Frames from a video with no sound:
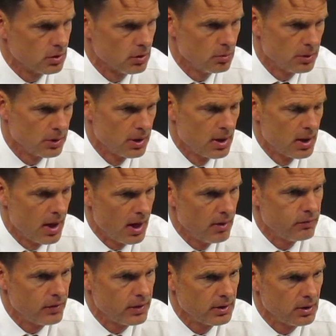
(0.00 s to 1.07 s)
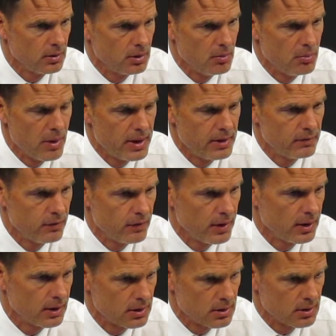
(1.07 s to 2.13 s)
So, but I think that the main
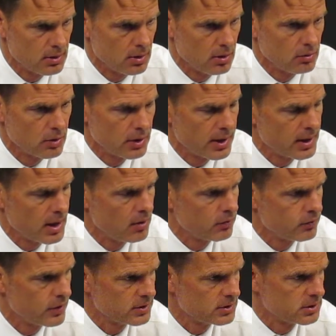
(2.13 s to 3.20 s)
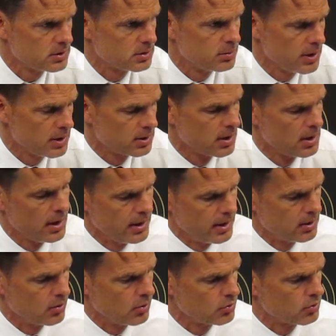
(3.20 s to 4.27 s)
thing is, you know, to get our freshness back, and
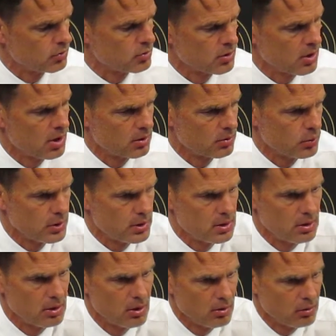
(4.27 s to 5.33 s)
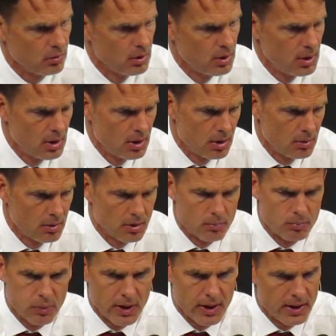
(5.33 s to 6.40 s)
it also starts with, you know, to
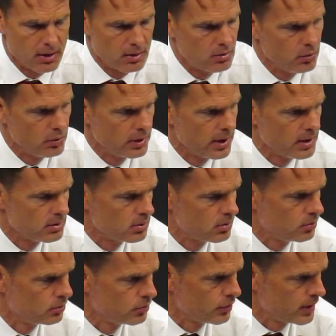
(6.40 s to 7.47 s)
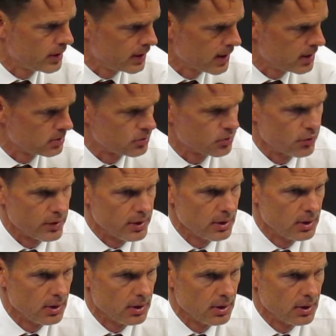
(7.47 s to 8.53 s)
play in two against two, three against
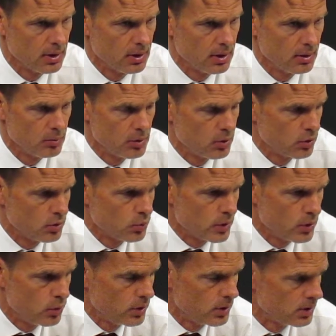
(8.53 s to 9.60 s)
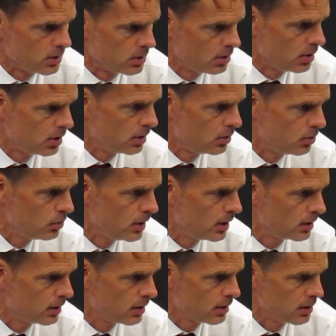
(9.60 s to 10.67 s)
three, and because we couldn't do
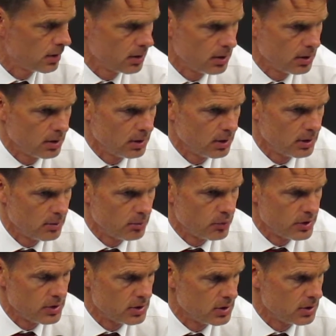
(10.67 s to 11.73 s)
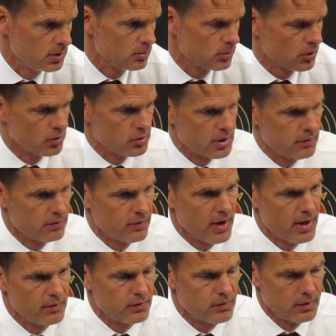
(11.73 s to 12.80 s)
that in the preseason, because you have
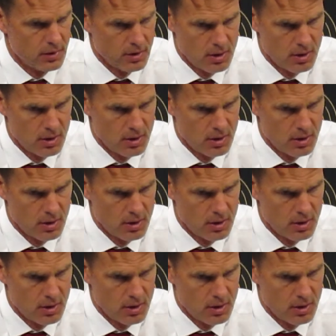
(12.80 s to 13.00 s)
5